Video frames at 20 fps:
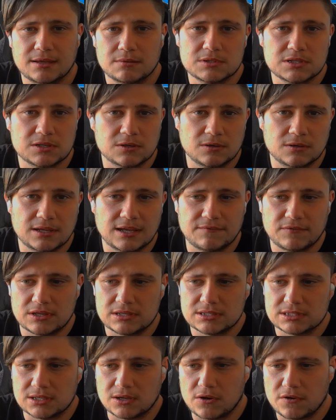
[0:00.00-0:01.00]
So you have it
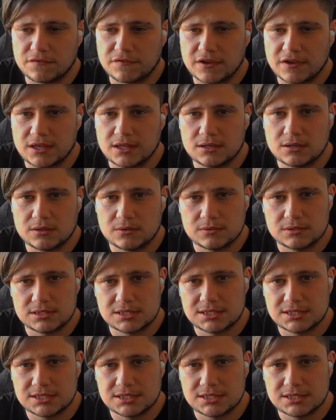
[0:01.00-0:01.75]
as an offhand on